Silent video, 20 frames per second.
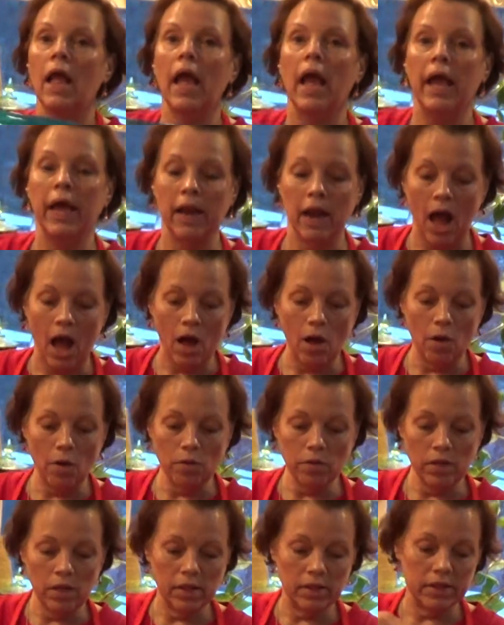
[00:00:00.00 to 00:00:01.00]
and
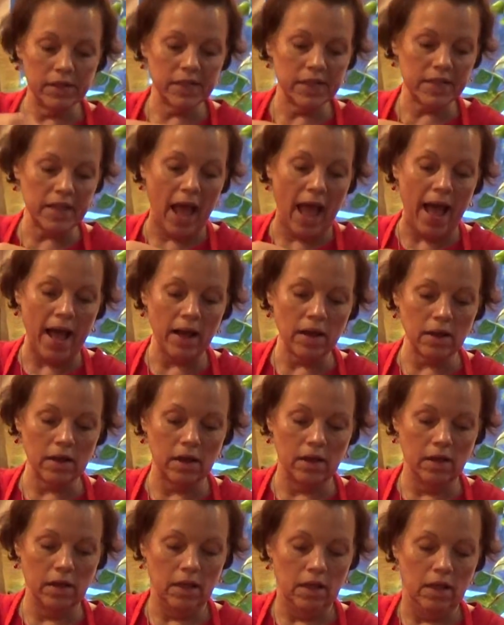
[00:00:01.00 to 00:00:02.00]
I'll stack
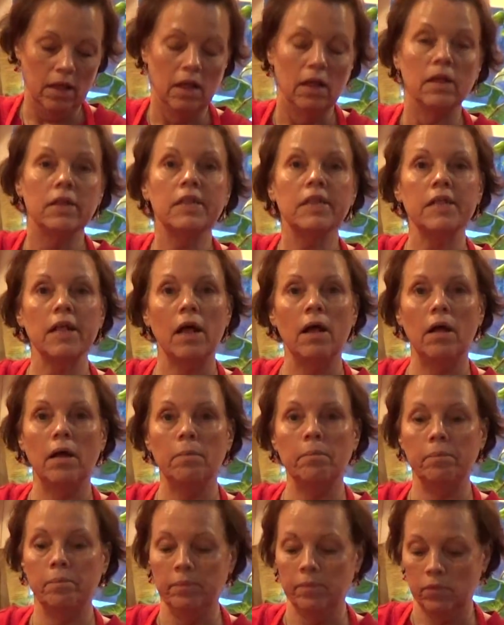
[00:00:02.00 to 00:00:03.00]

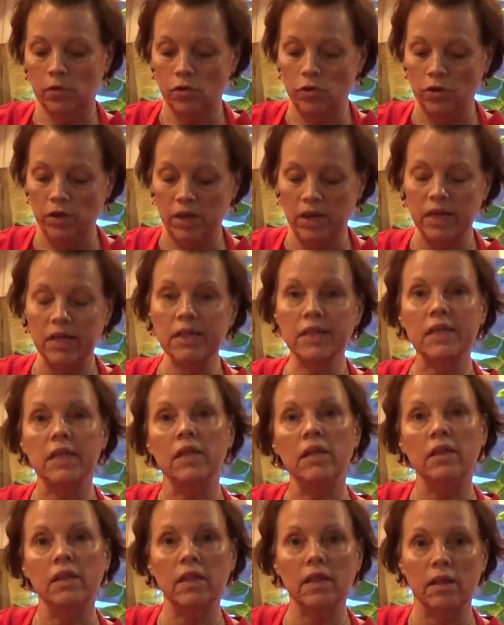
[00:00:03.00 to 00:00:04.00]
some cookies
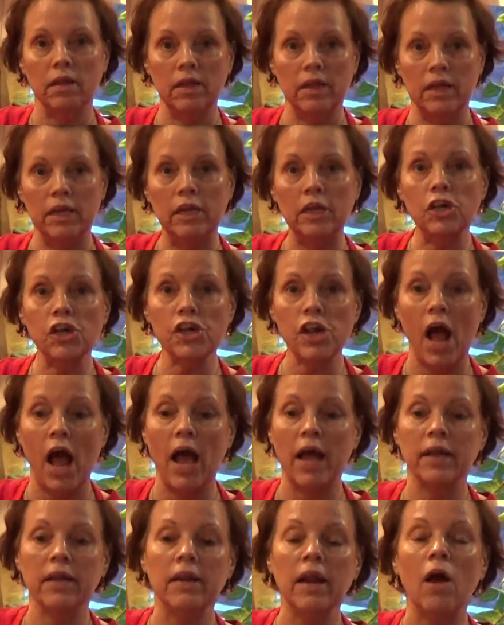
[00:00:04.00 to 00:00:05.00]
in each
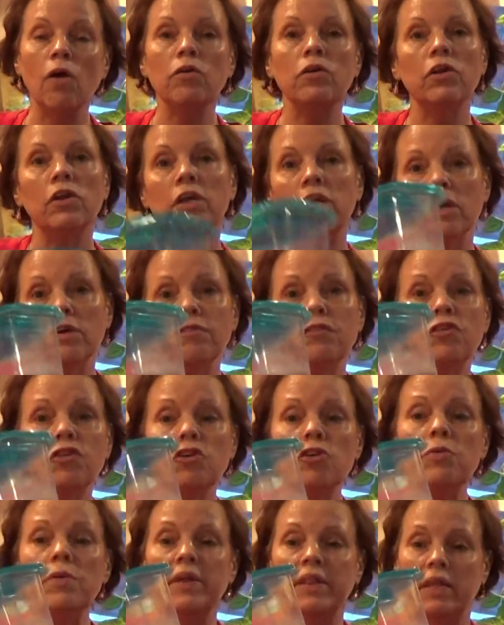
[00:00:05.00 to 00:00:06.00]
side, and I'll get
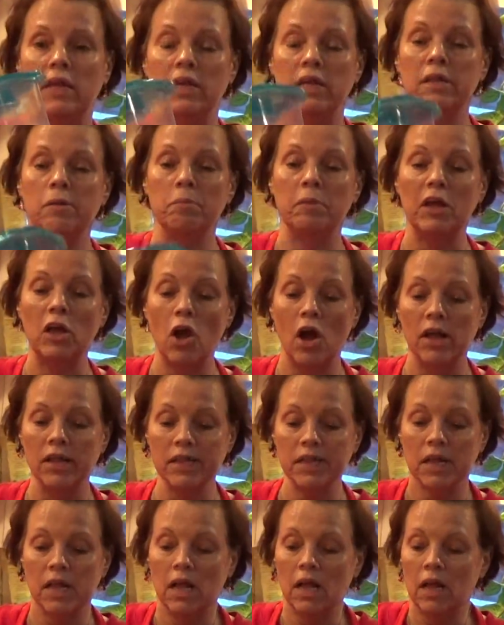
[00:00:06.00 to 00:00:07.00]
2 of these
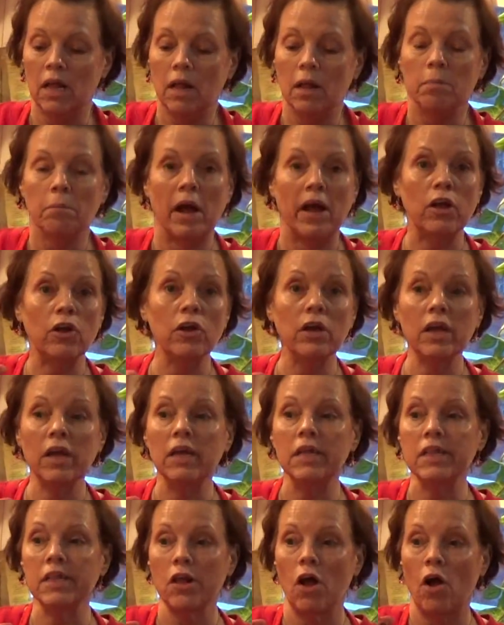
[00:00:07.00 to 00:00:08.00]
because my
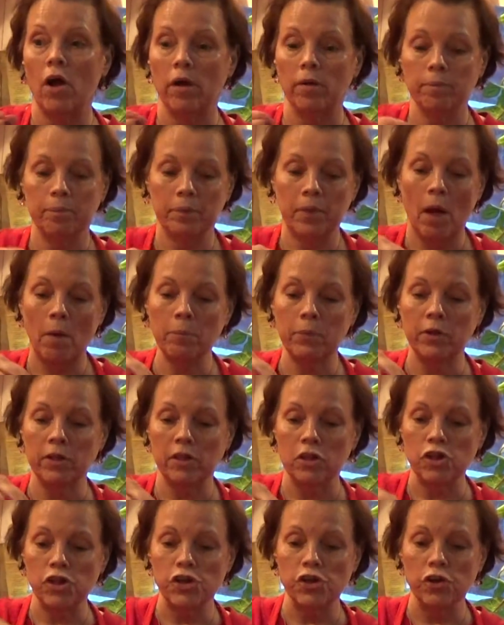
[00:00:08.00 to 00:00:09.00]
cookies are, I'll
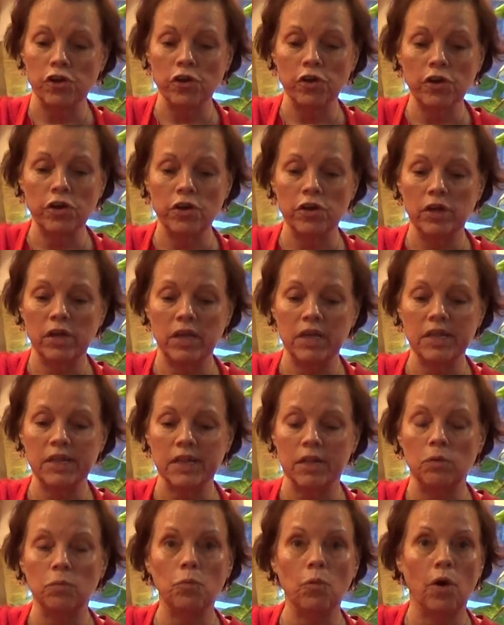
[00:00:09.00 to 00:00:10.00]
put the sugar
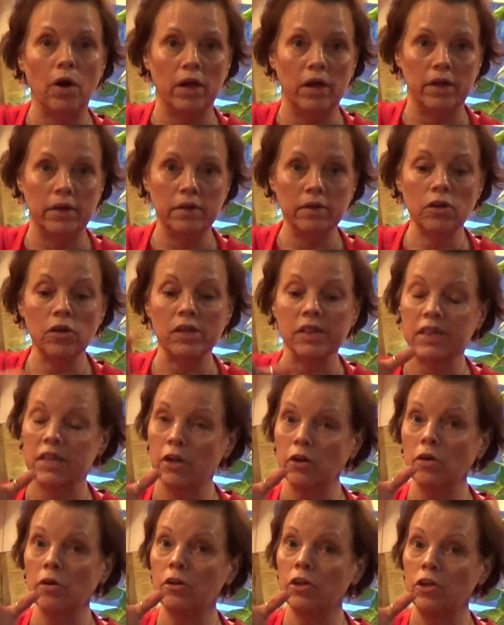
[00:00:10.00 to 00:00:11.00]
cookies in one because
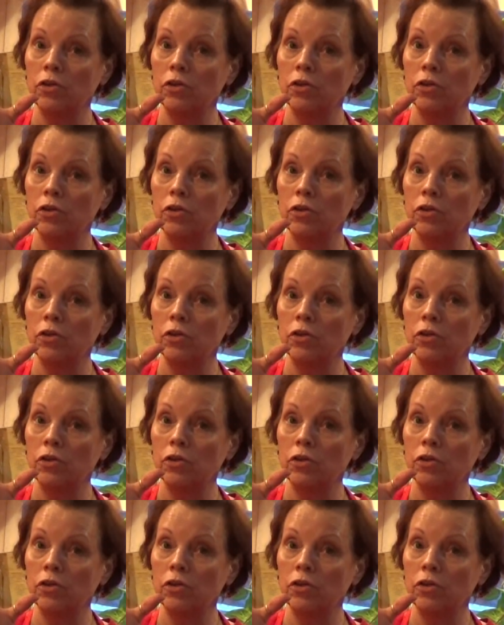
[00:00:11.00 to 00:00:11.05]
they're